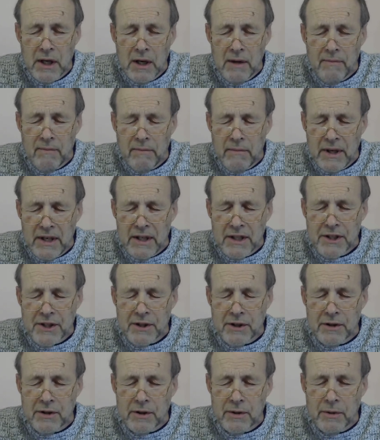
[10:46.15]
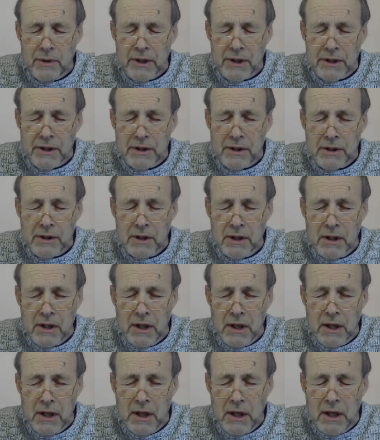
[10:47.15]
Minister to us
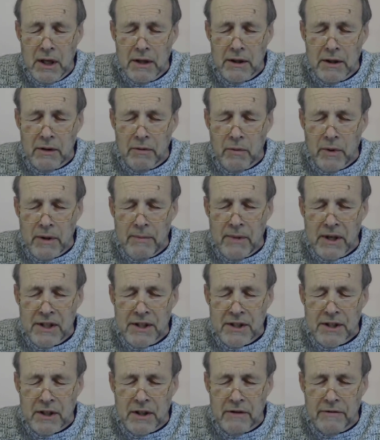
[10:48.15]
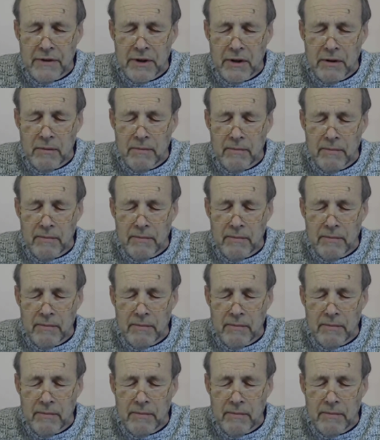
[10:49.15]
that we may serve you.